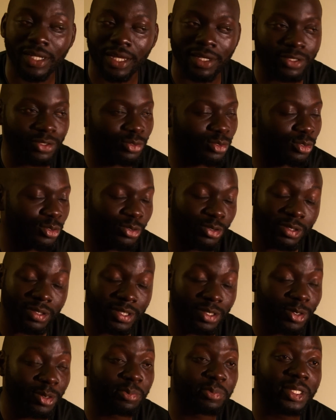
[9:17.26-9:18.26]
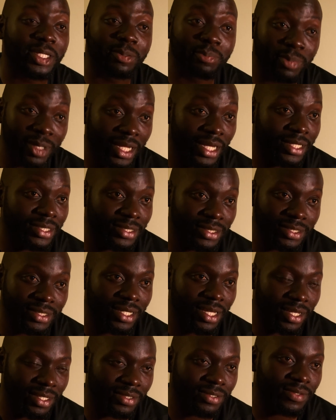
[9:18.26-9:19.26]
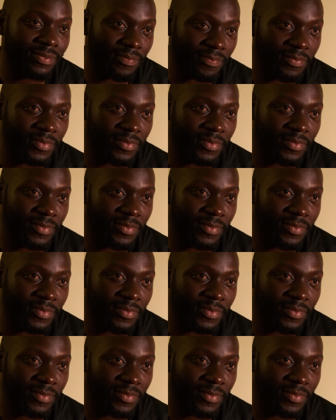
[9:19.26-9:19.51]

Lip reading: like, they were big players, these guys.